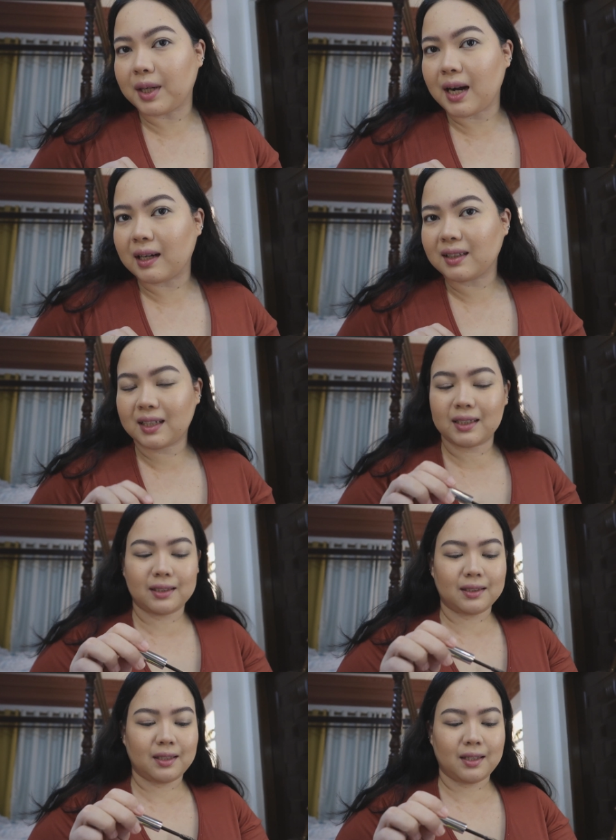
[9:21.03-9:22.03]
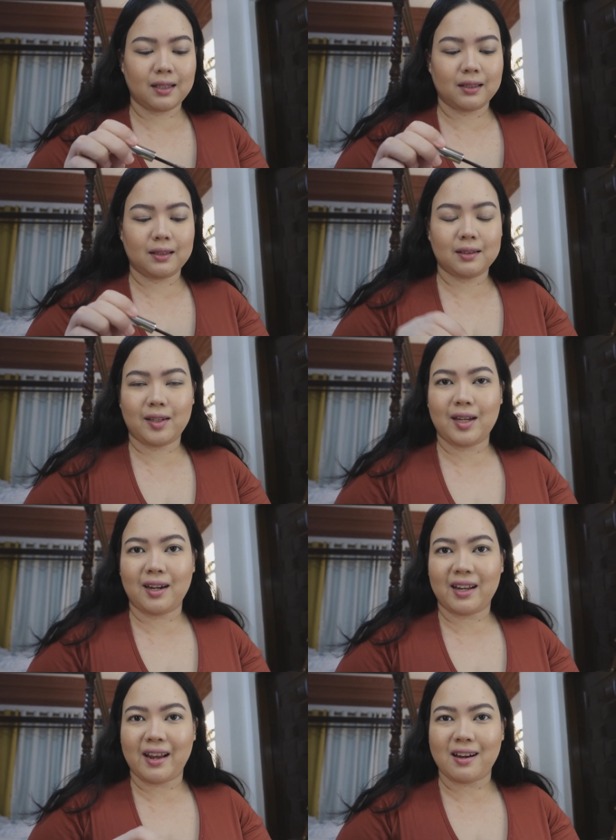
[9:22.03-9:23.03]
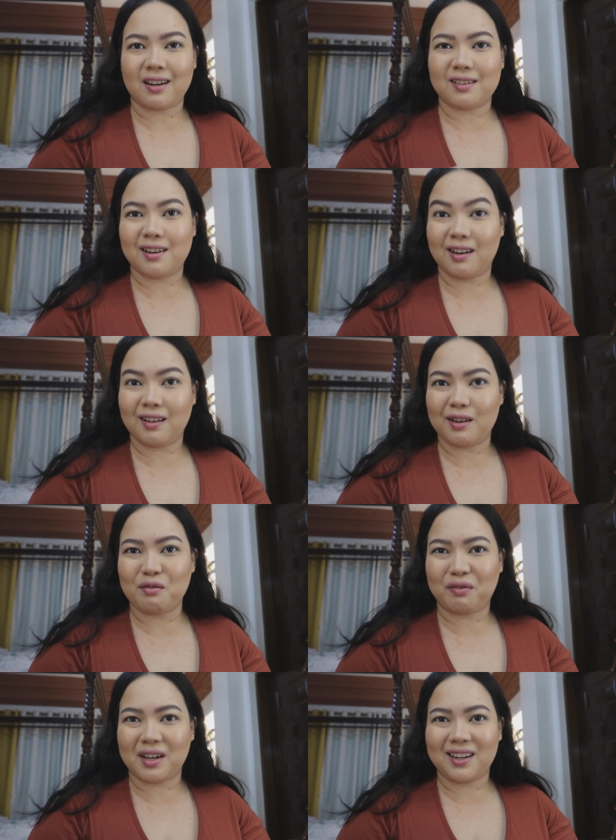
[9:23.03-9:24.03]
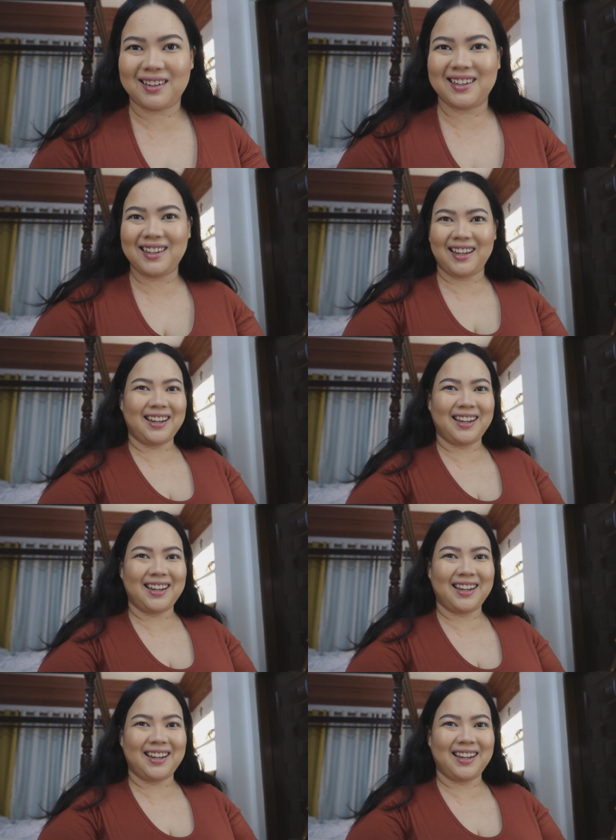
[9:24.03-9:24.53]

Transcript: Pak. Kilay na nalalaban.